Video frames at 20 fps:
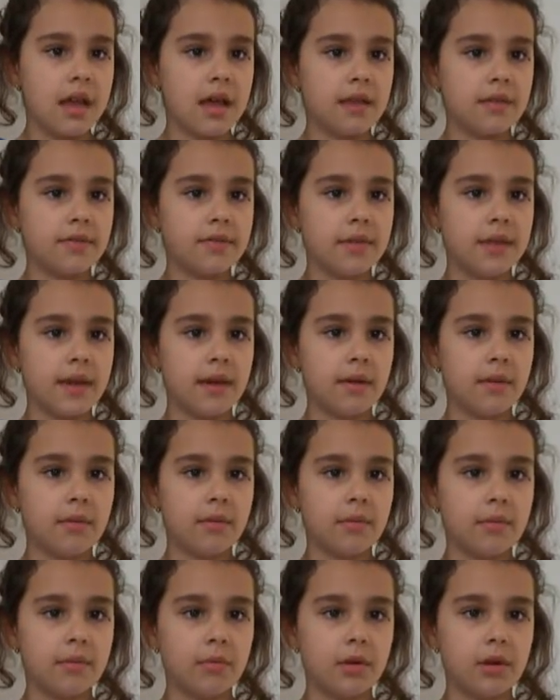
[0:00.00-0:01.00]
and
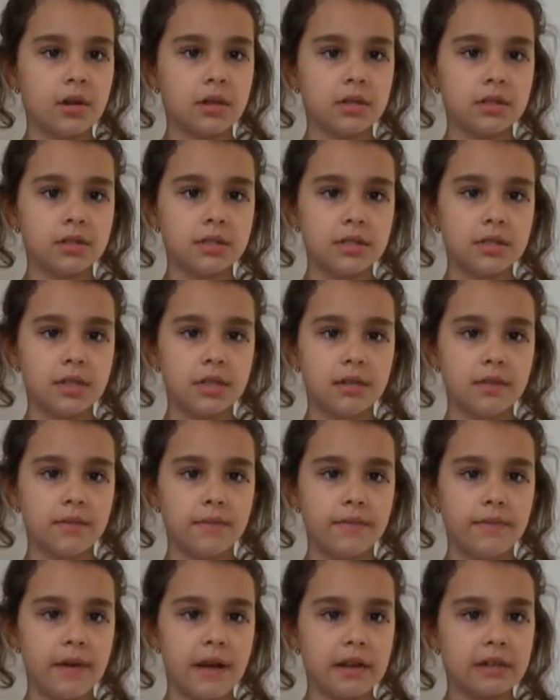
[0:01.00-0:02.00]
they worked
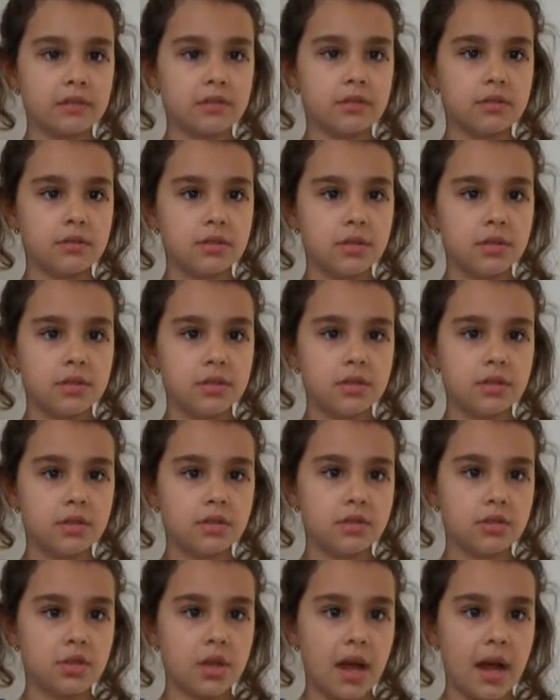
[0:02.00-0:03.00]
in factories,
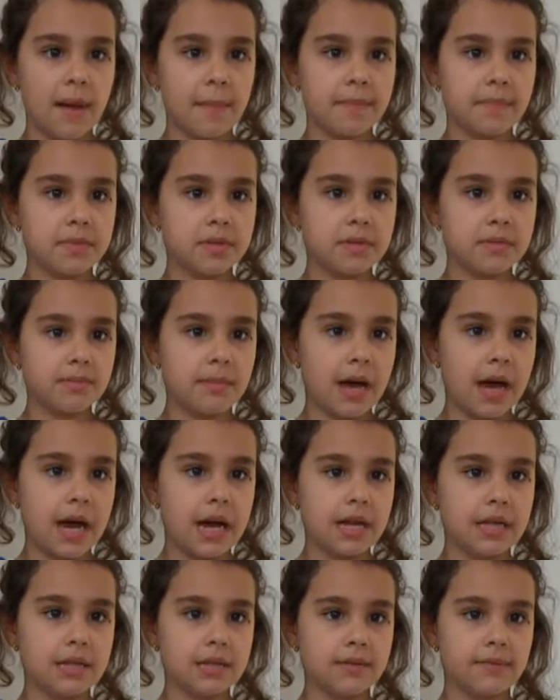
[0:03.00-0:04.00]
shops,
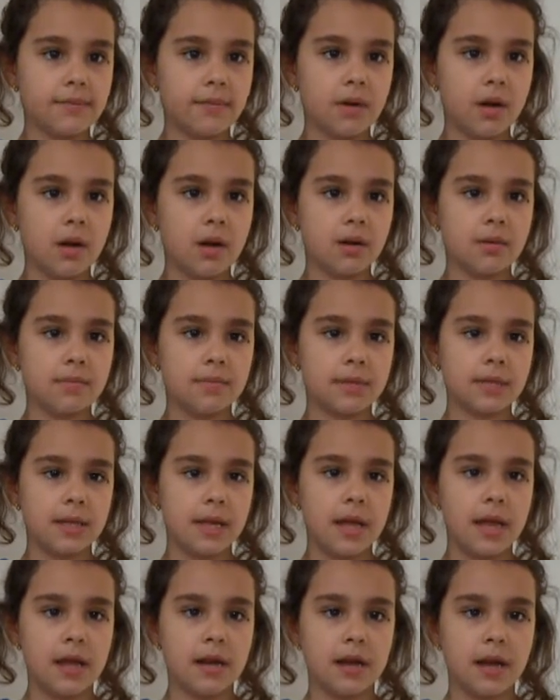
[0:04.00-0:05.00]
mines, farms,
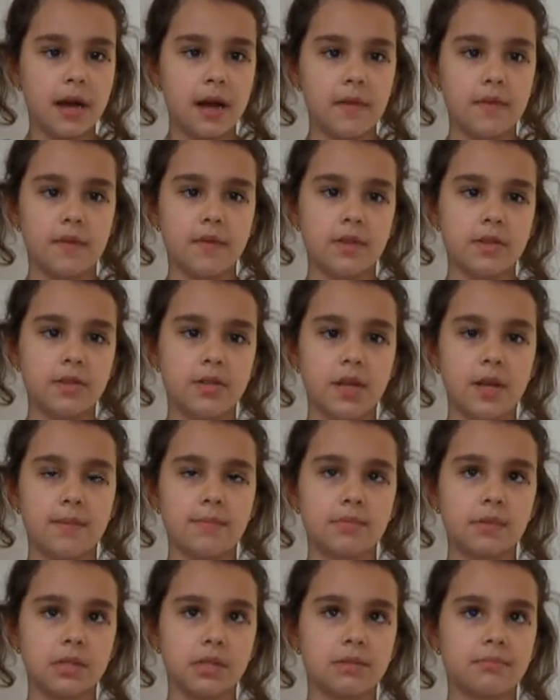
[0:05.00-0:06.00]
and on the
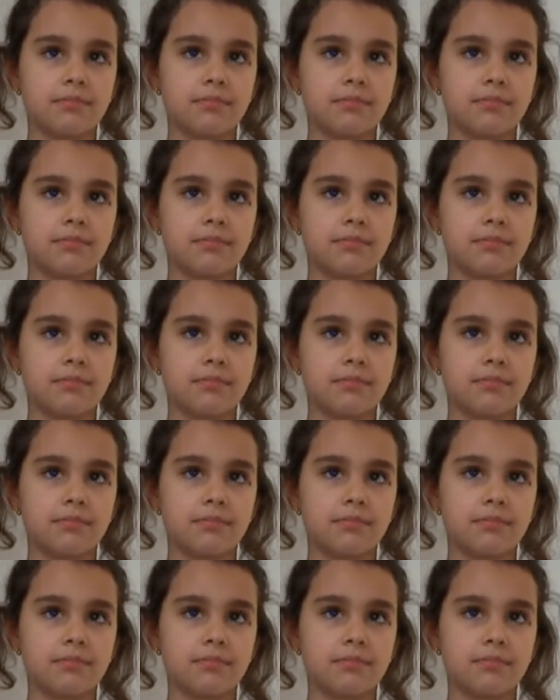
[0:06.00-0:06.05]
ships.